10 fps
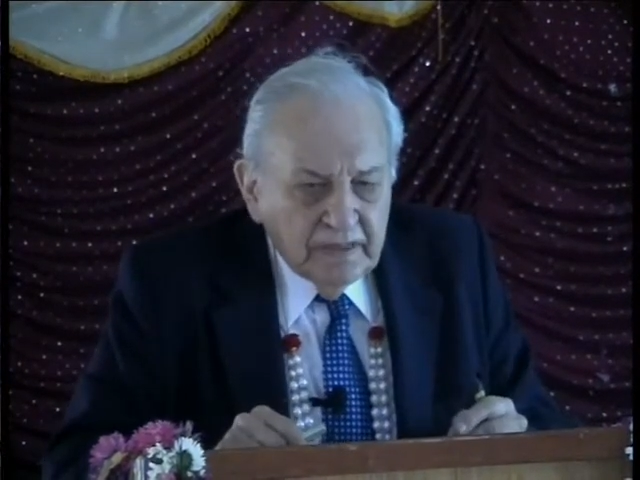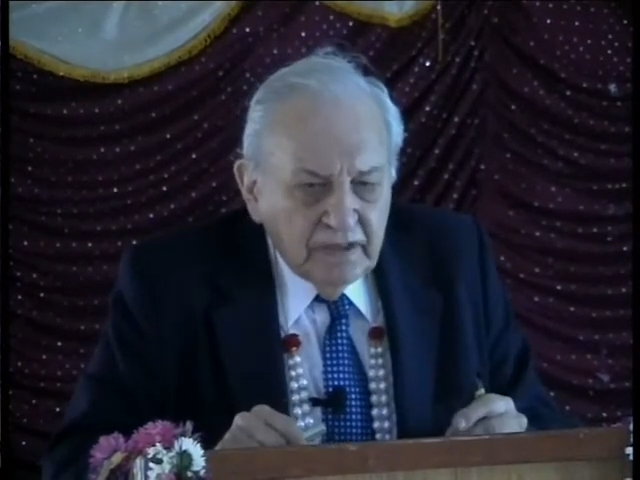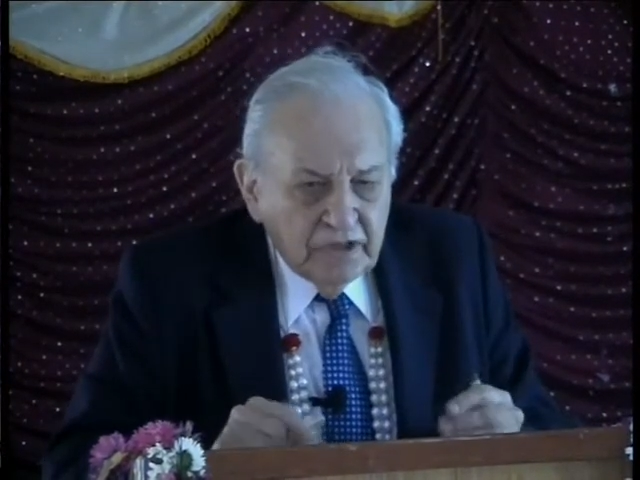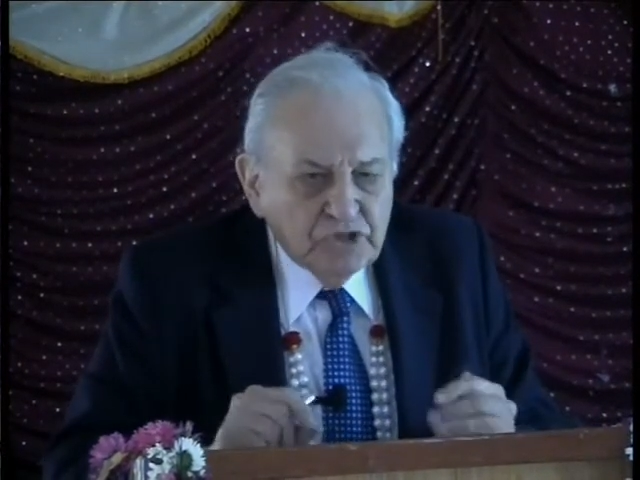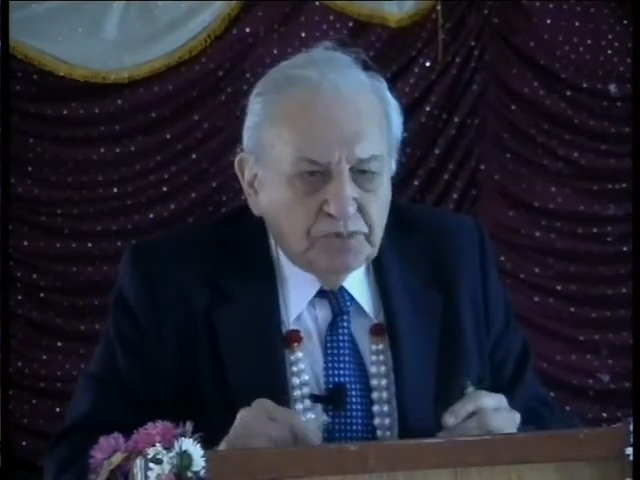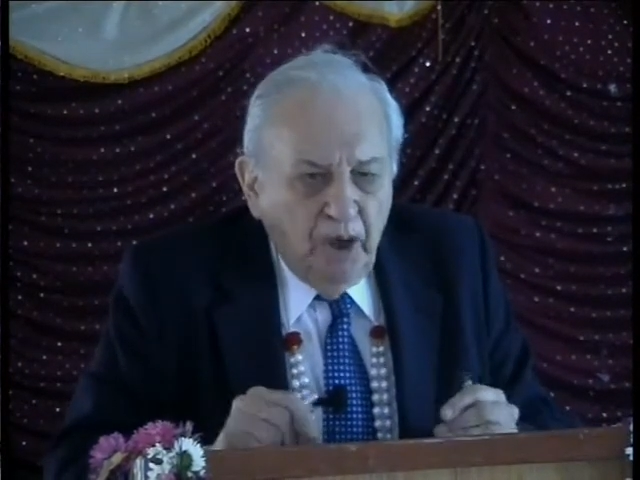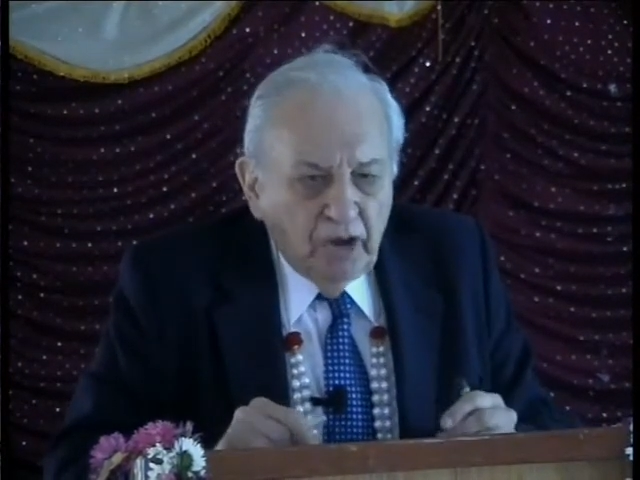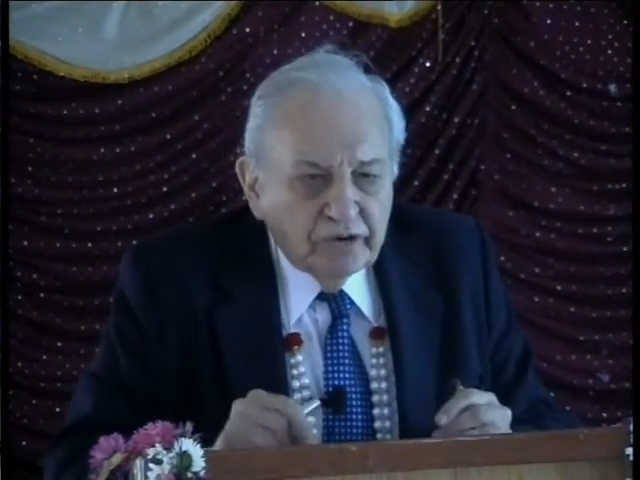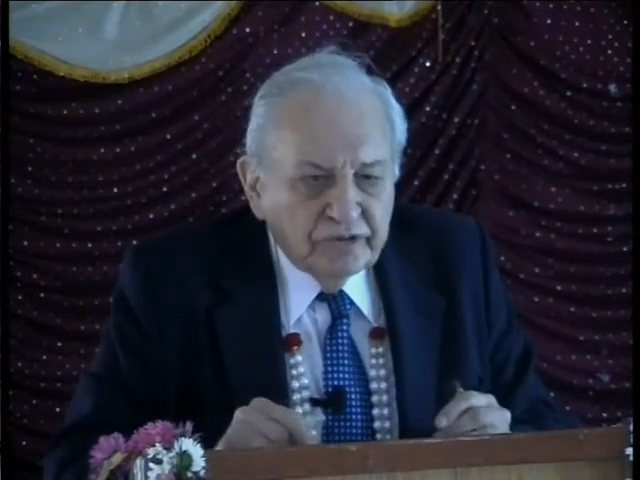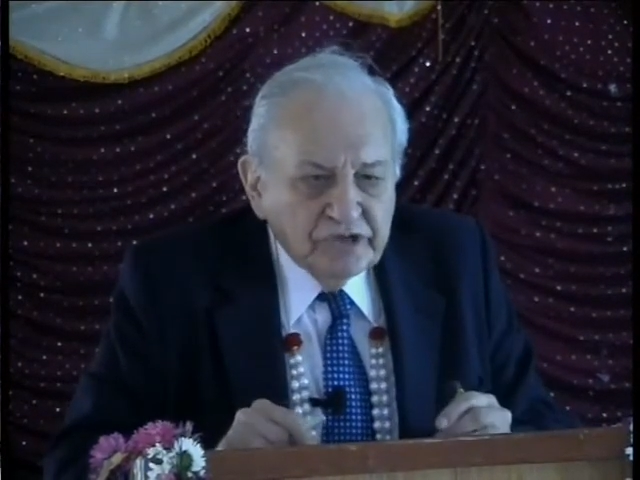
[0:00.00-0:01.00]
The
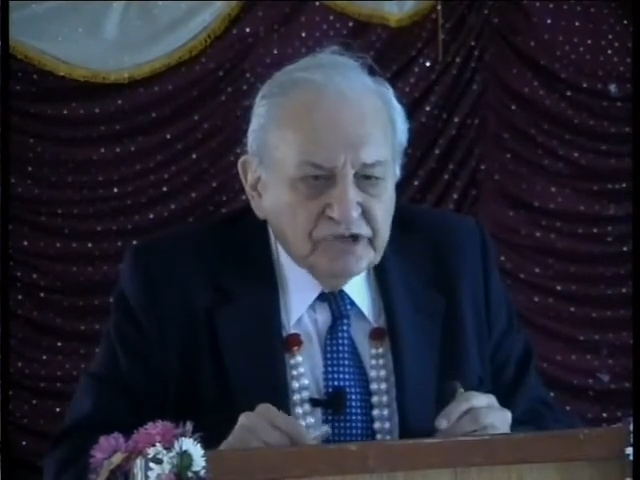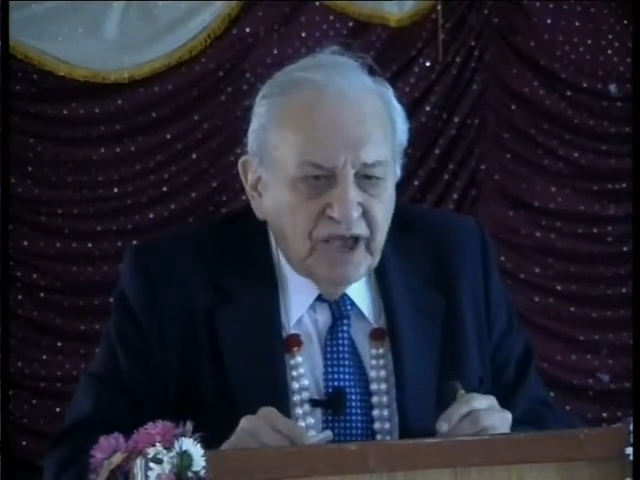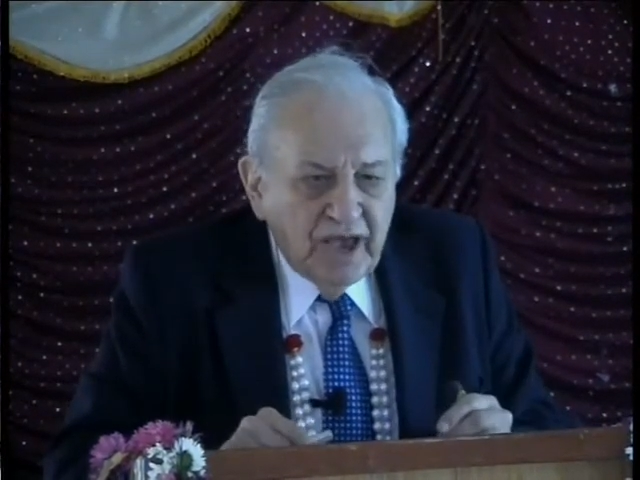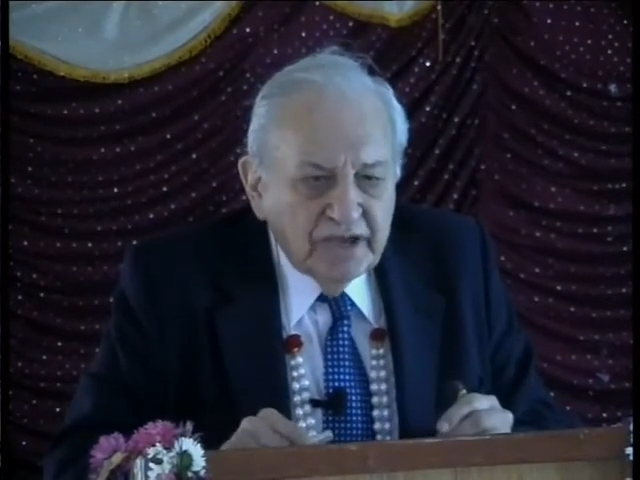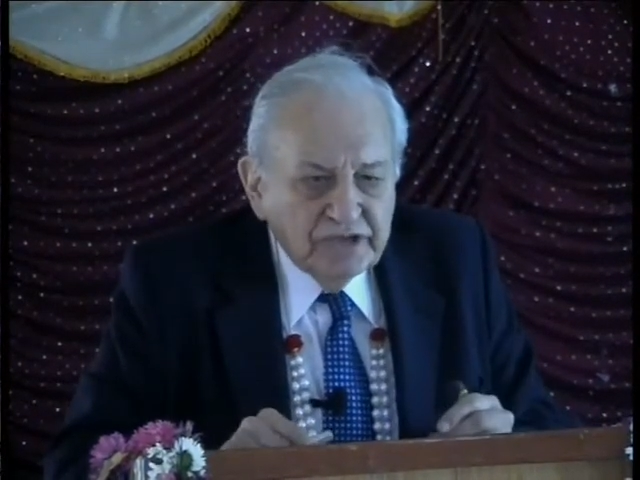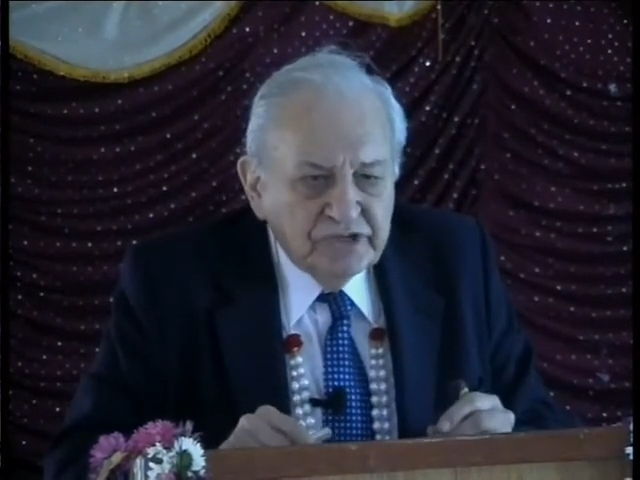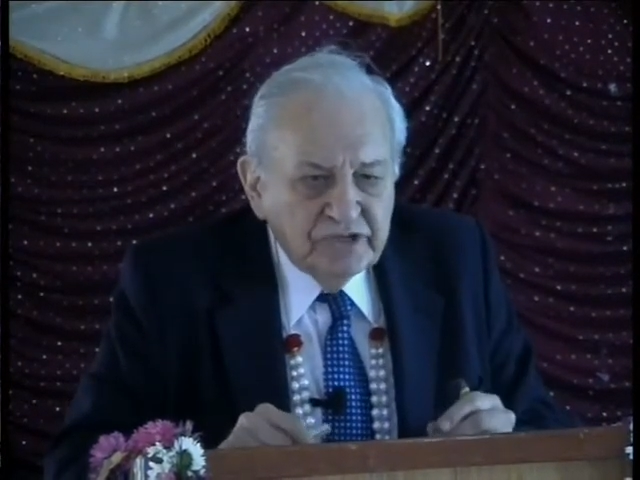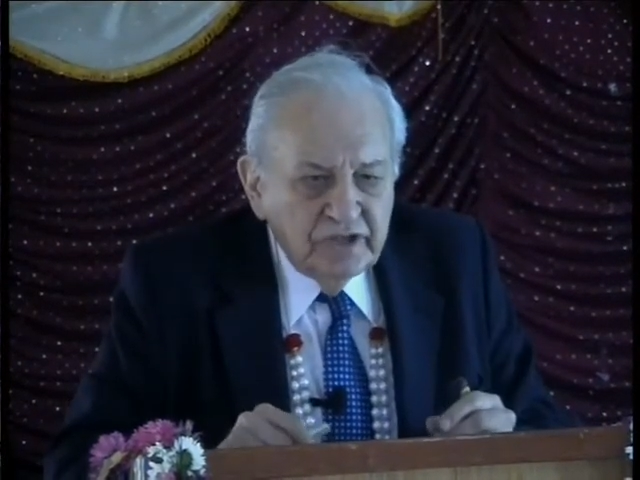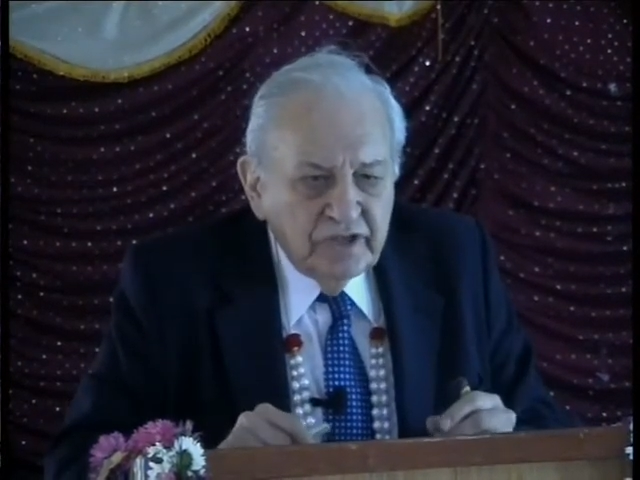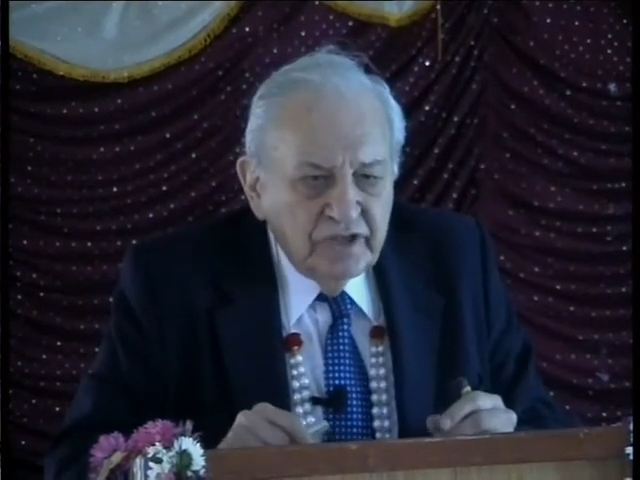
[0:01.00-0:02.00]
smaller the size,
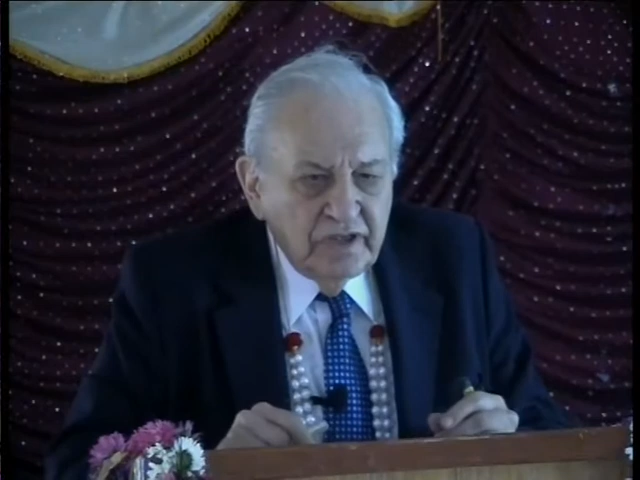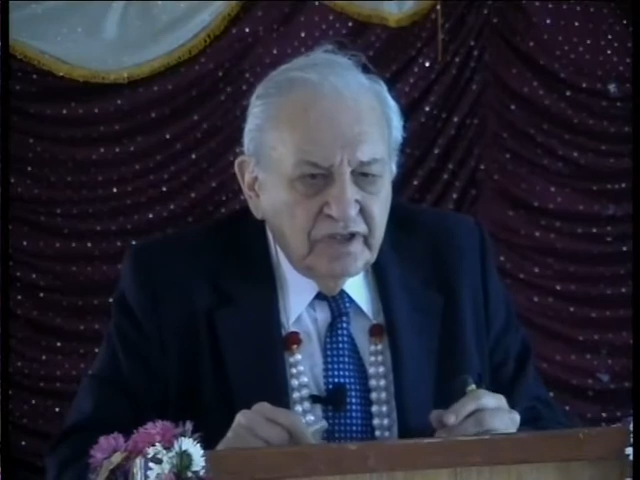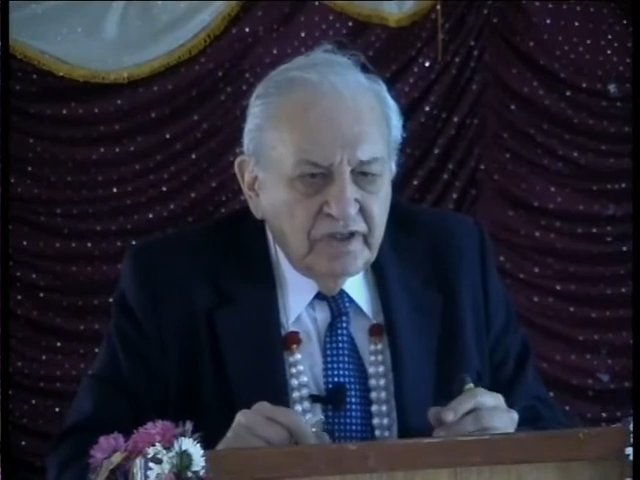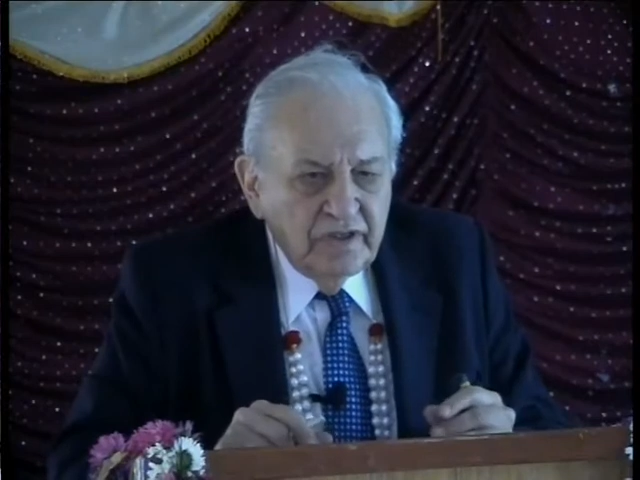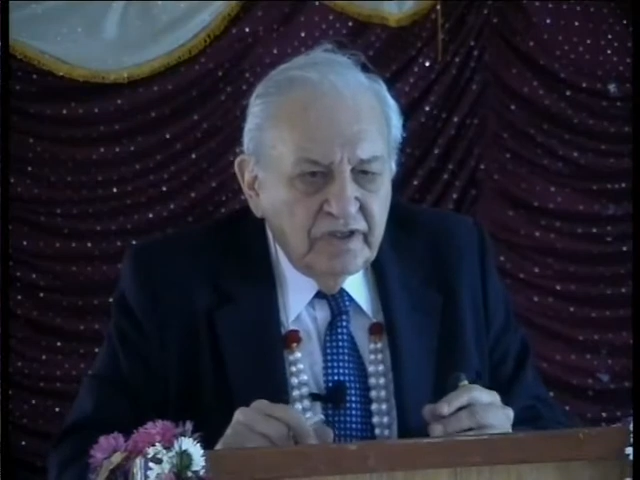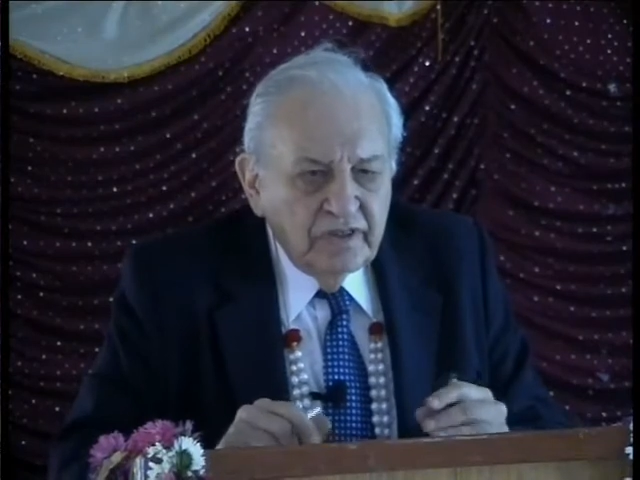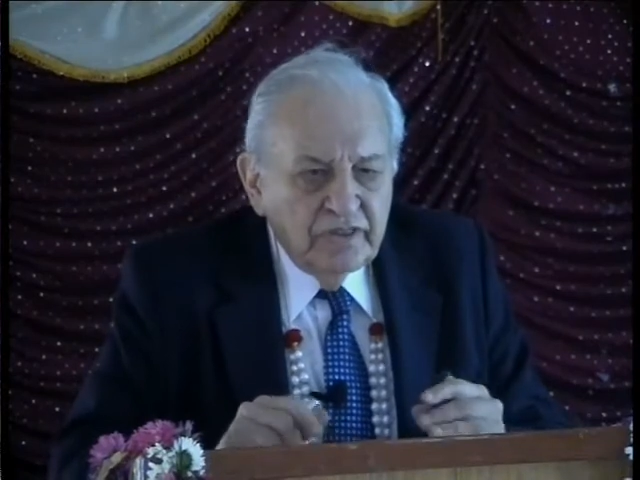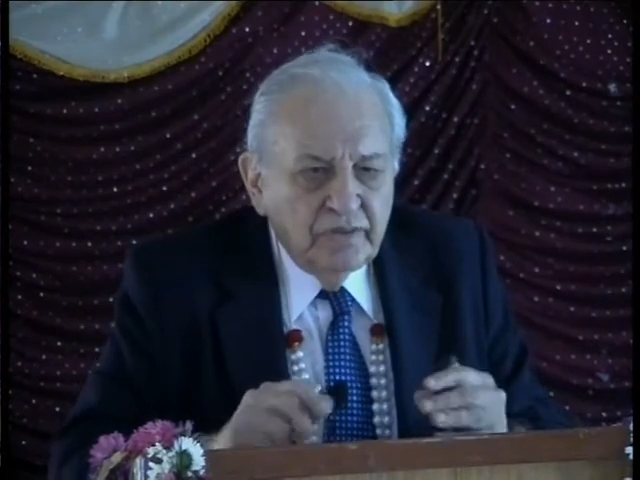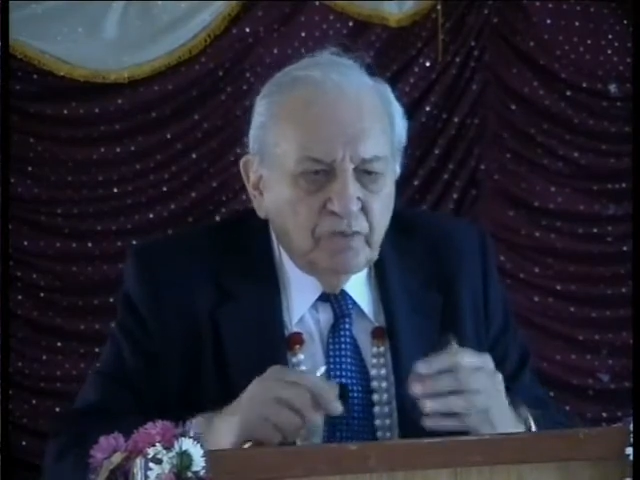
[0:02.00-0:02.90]
the